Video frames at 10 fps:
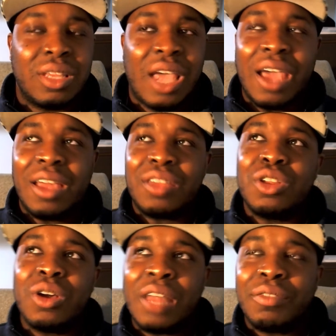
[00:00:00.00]

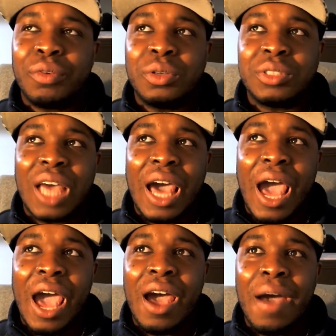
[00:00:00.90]
at first,
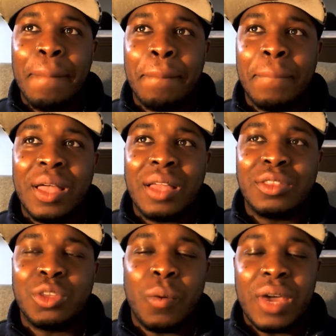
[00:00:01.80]

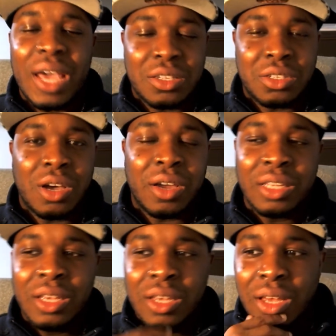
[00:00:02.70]
the way I saw it,
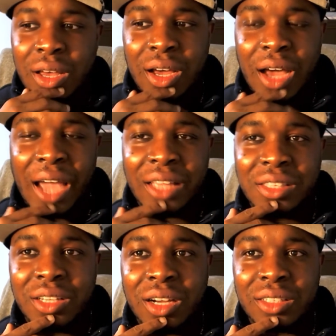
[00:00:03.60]
I
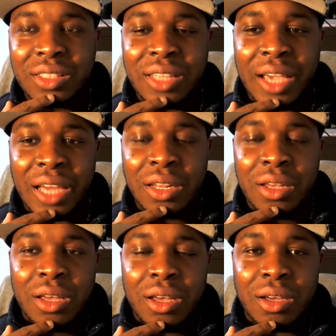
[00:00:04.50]
thought that
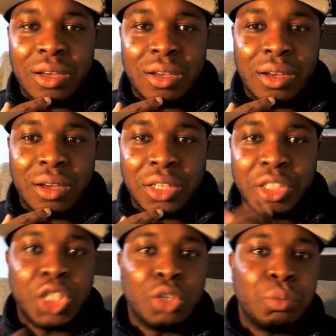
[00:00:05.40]

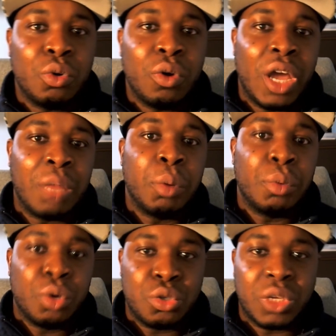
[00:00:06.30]
Shinobu and
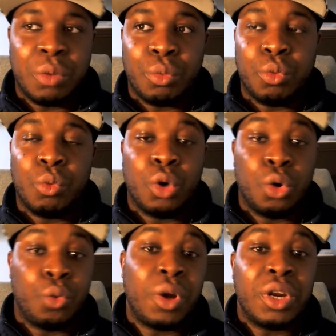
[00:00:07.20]
Momonosuke were
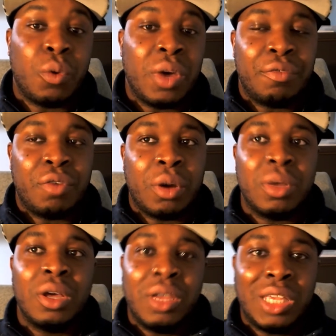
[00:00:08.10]
running away from
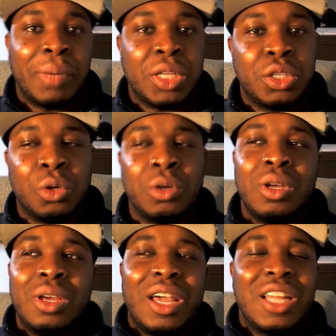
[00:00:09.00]
Yamato.
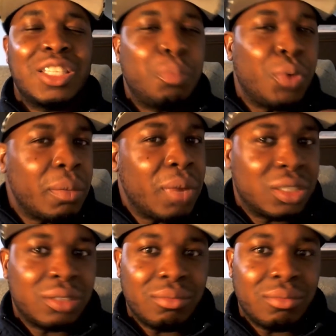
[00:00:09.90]
It's pretty much